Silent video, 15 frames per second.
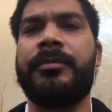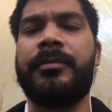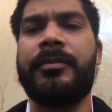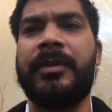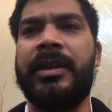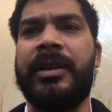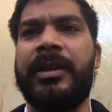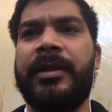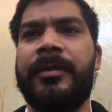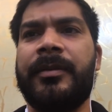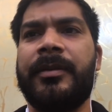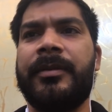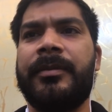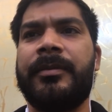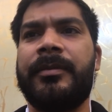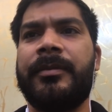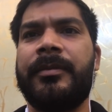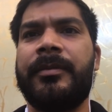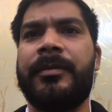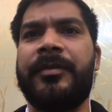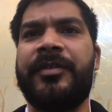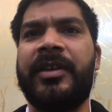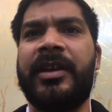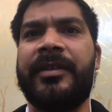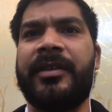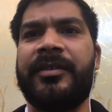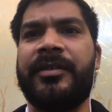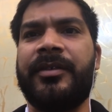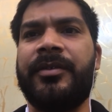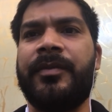GK
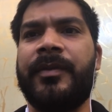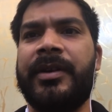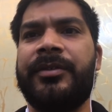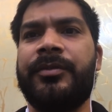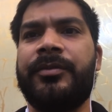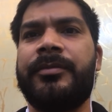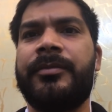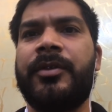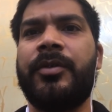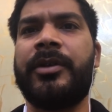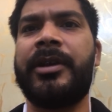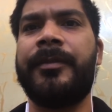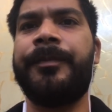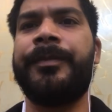sessions very soon. Okay.